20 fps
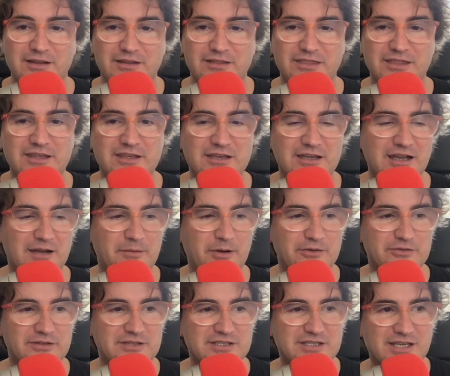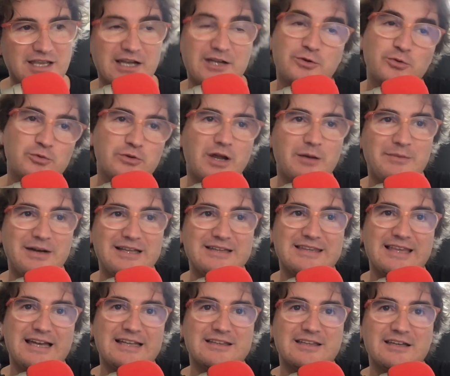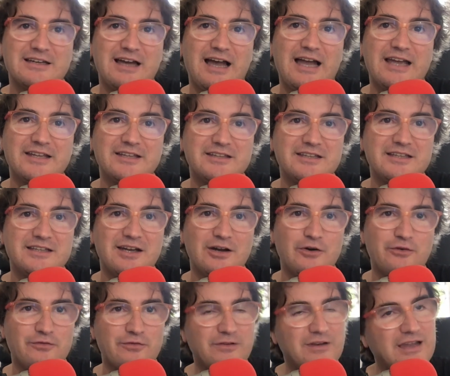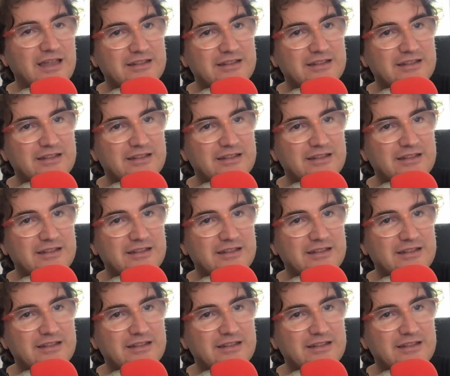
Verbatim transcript: thinking about this Hakuna Matata idea of